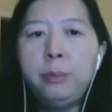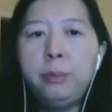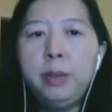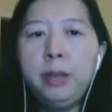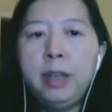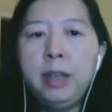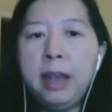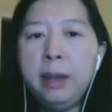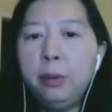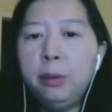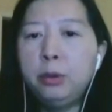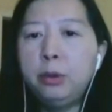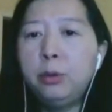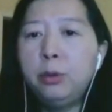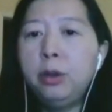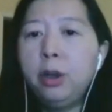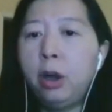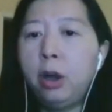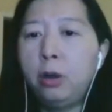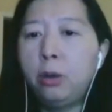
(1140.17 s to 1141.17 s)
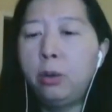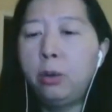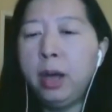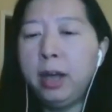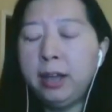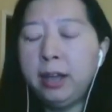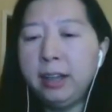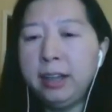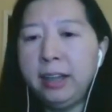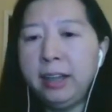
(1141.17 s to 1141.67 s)
be able to learn
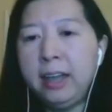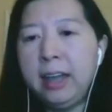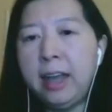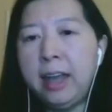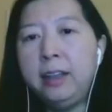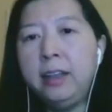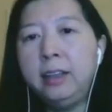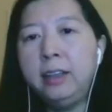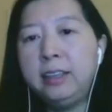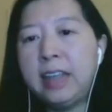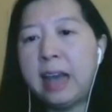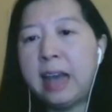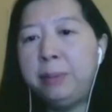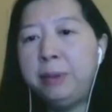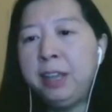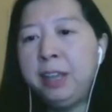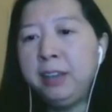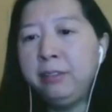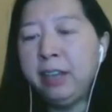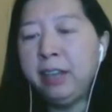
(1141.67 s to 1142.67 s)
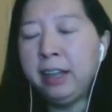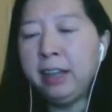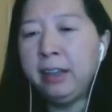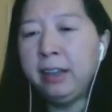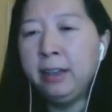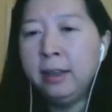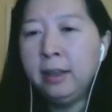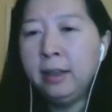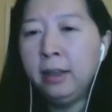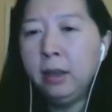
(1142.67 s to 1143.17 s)
quickly and adaptively,
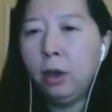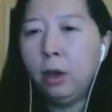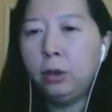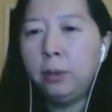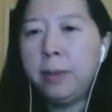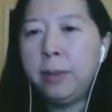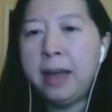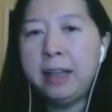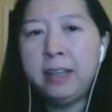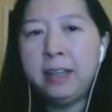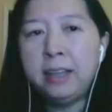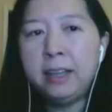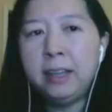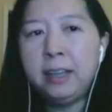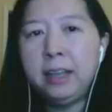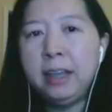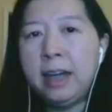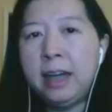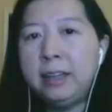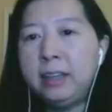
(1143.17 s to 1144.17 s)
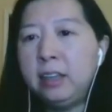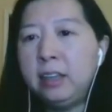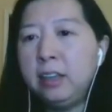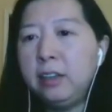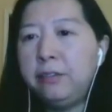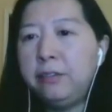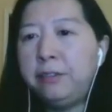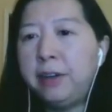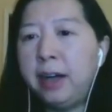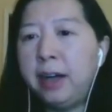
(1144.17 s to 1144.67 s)
automatically
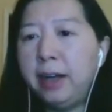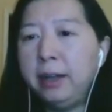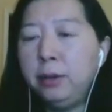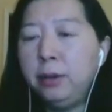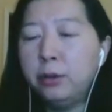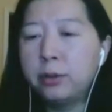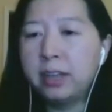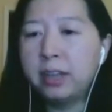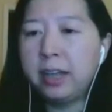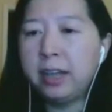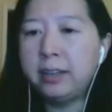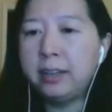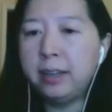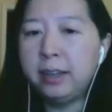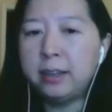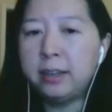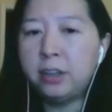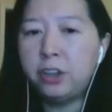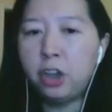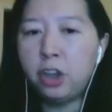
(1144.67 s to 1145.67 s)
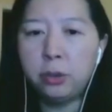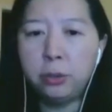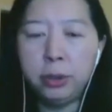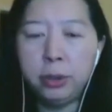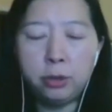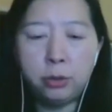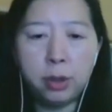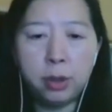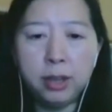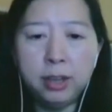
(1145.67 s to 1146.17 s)
identify use cases,
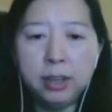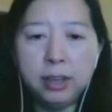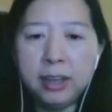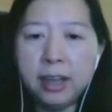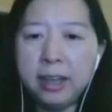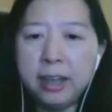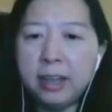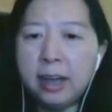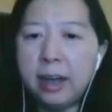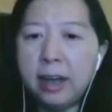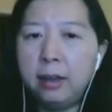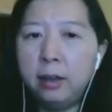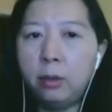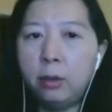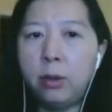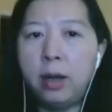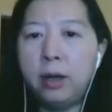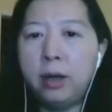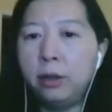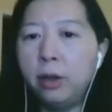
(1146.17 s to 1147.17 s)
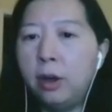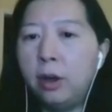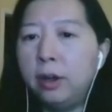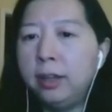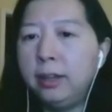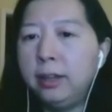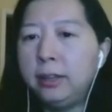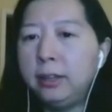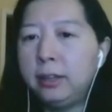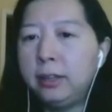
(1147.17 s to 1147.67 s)
generate training data, acquire
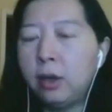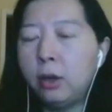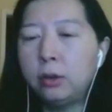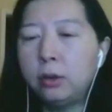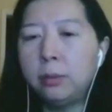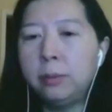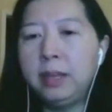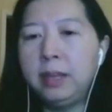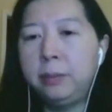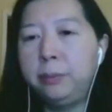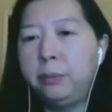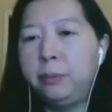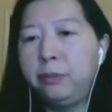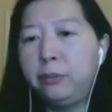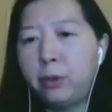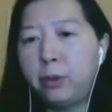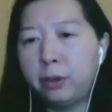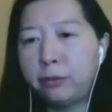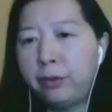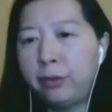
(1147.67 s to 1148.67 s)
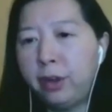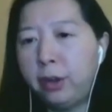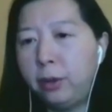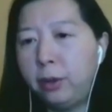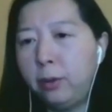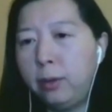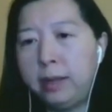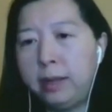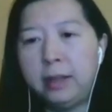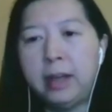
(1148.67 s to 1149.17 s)
knowledge, automate
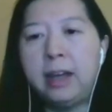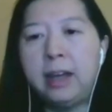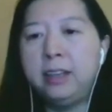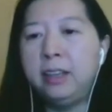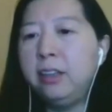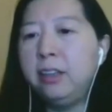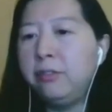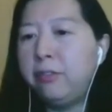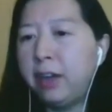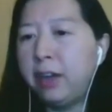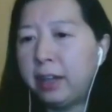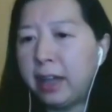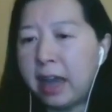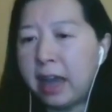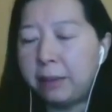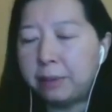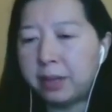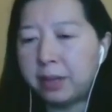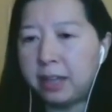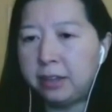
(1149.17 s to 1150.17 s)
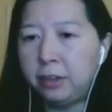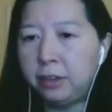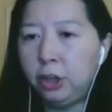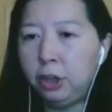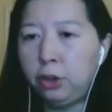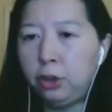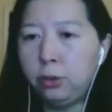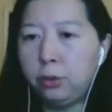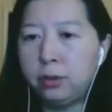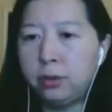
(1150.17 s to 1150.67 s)
workflow, and identify gaps and
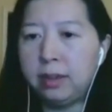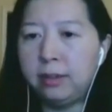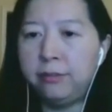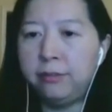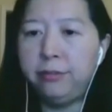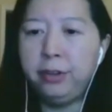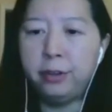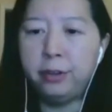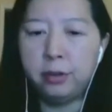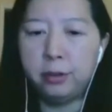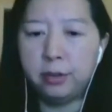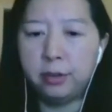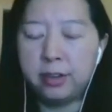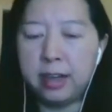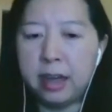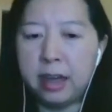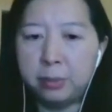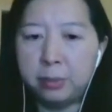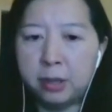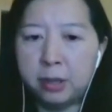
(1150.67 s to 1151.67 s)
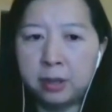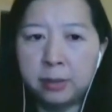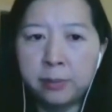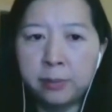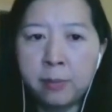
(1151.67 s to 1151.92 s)
issues and fill those gaps.